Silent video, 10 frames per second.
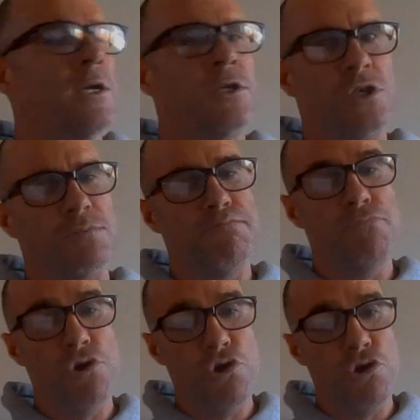and just
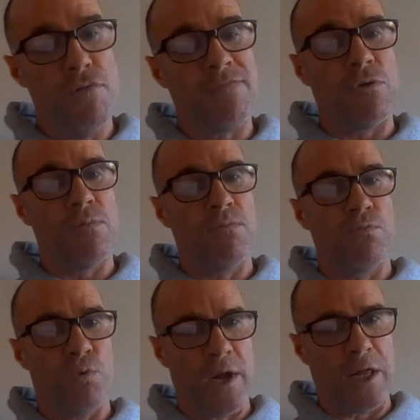moved
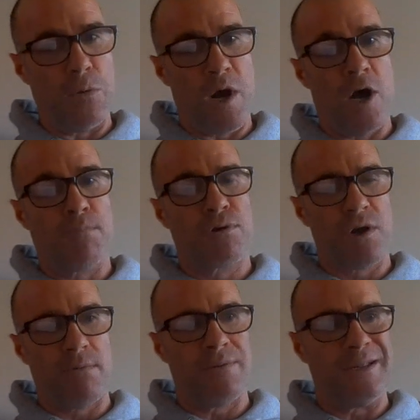really well,
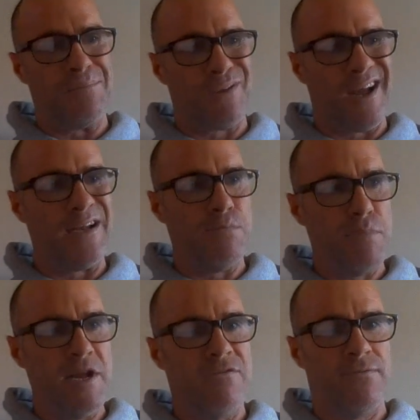predominantly played
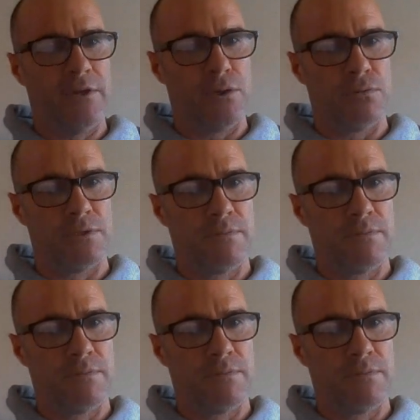midfield.